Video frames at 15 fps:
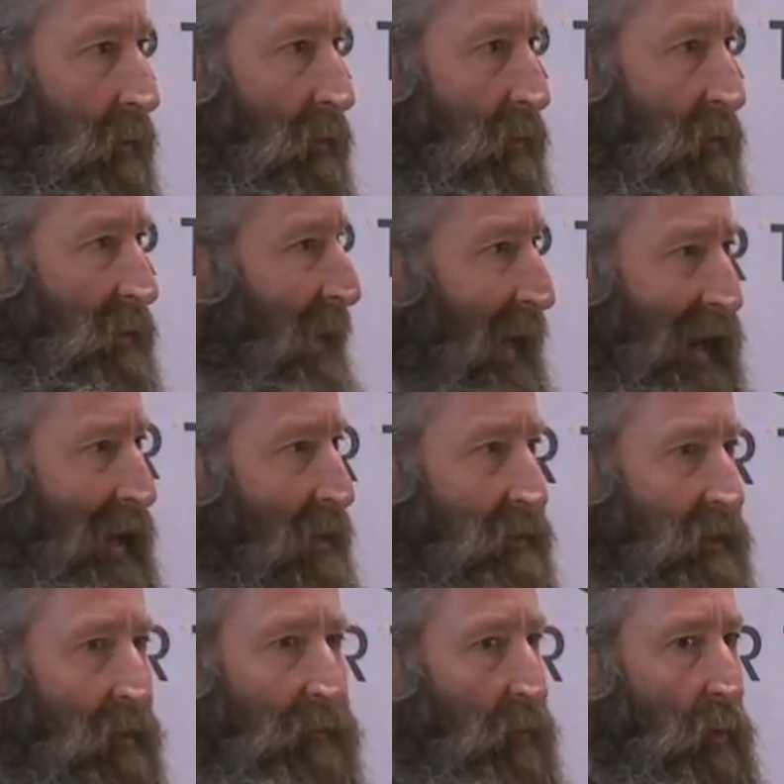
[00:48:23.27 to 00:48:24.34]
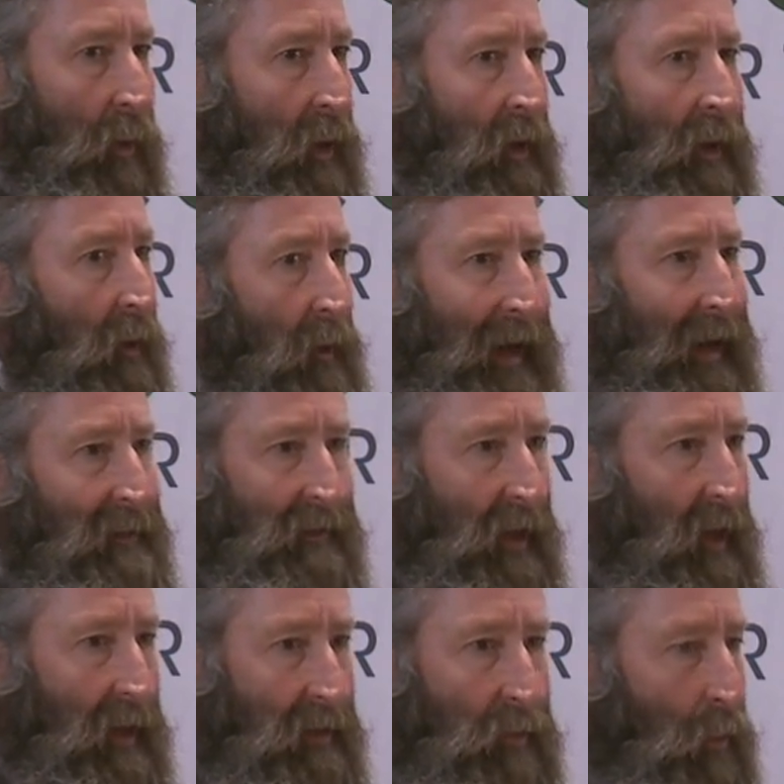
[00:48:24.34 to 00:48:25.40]
Just ask. If you want to know, ask
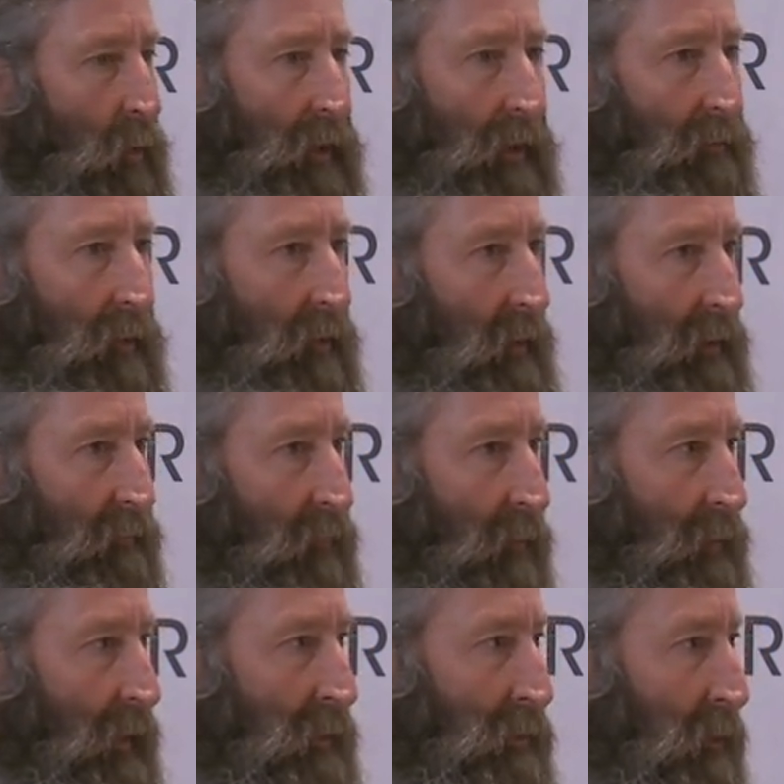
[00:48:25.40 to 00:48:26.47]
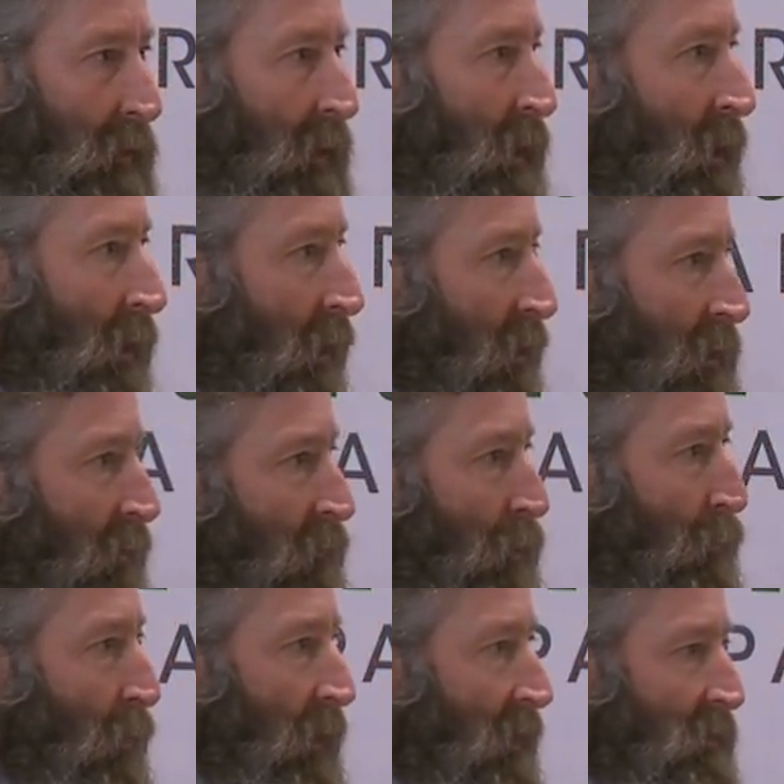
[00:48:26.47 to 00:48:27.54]
us. We'll give you the information. I'll give you
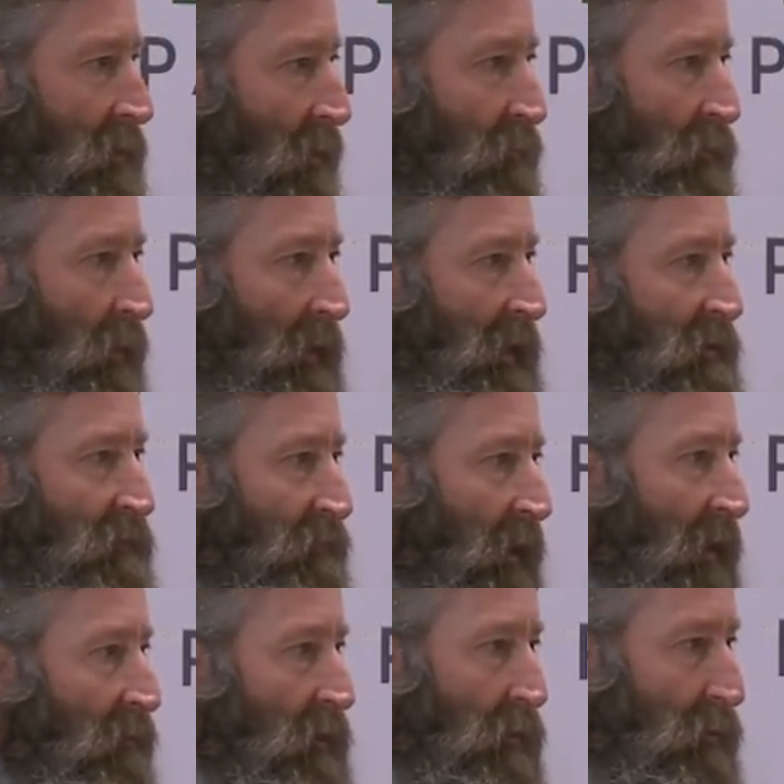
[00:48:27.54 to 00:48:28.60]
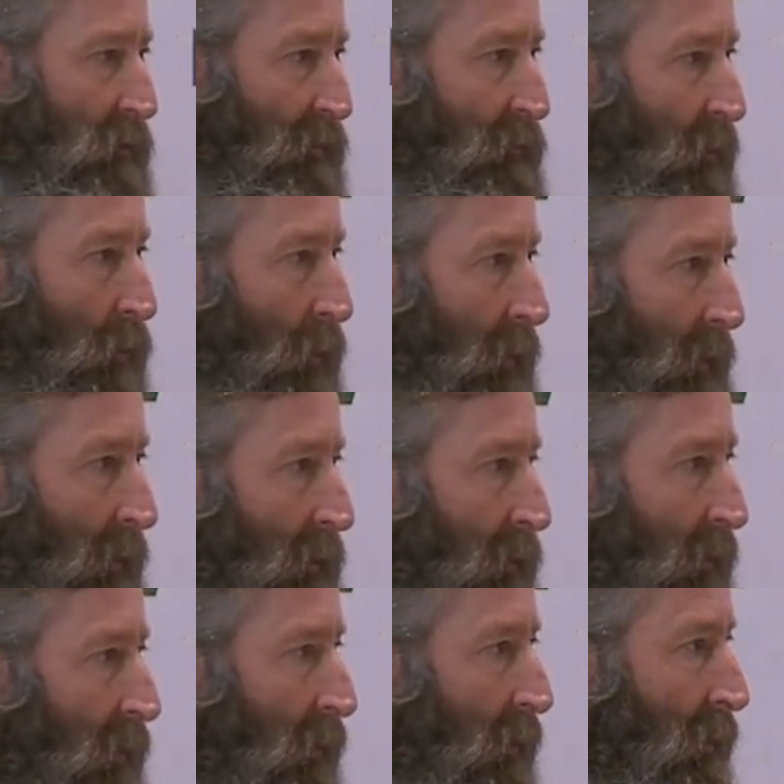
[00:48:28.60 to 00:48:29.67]
pricing for the last five years if you want it
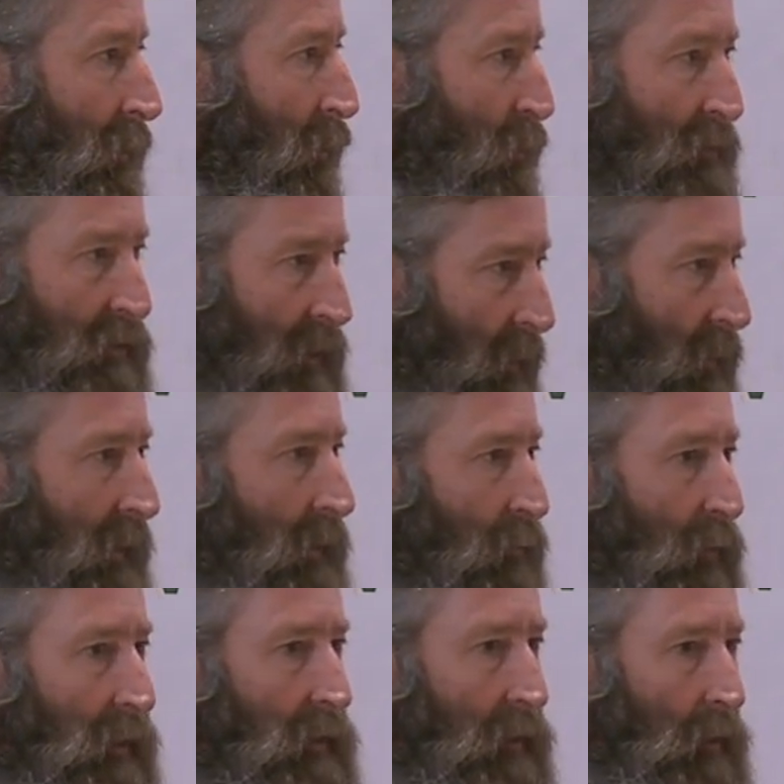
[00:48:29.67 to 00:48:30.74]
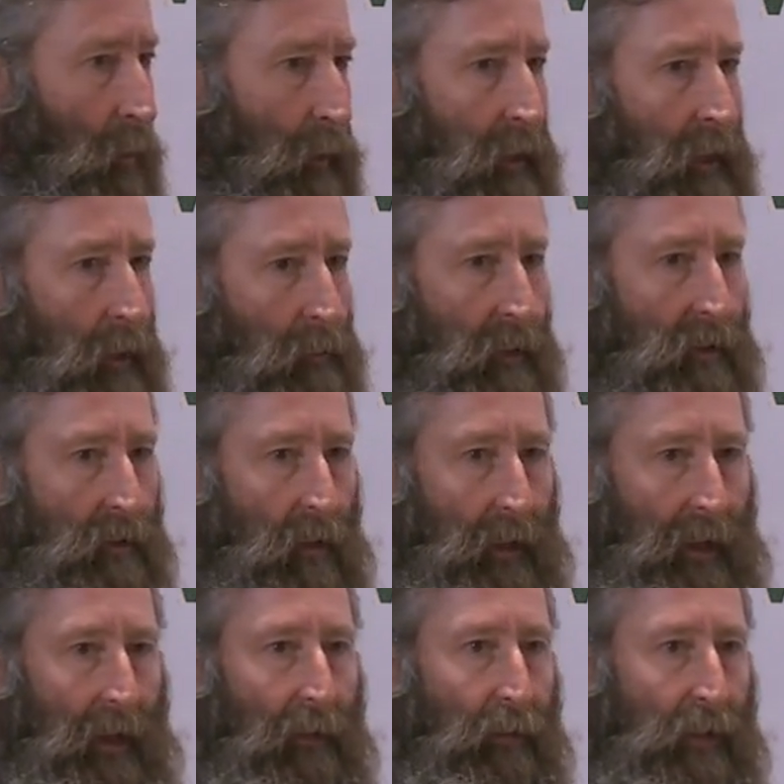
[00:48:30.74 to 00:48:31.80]
wholesale and retail. We keep this
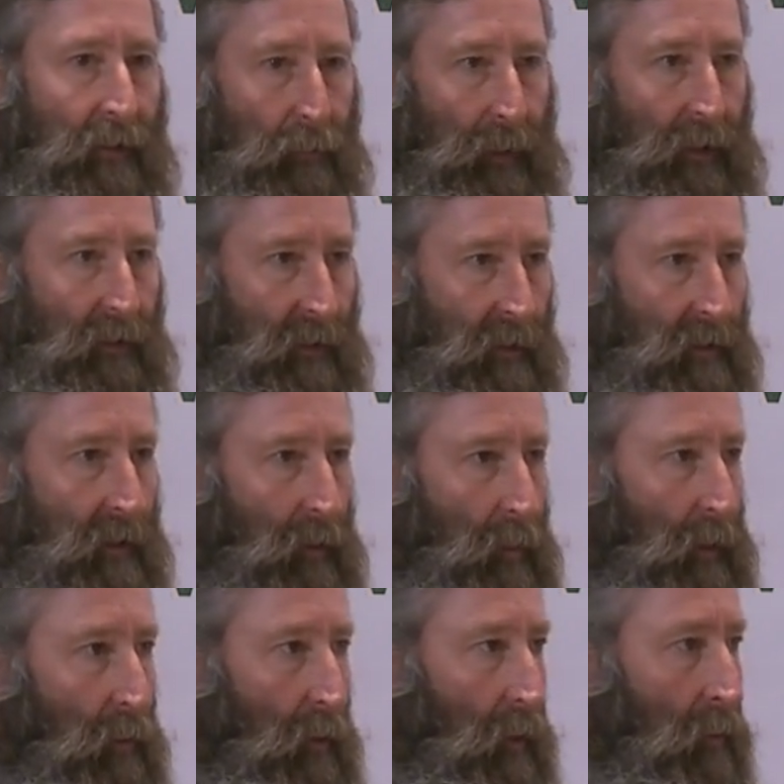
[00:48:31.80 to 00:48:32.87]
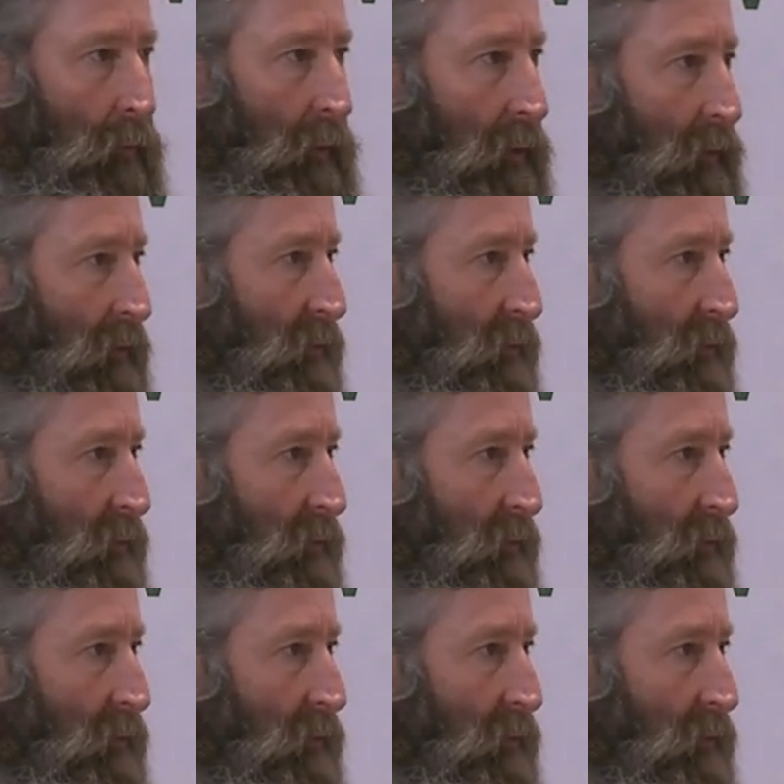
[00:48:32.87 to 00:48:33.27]
on every species that we work with.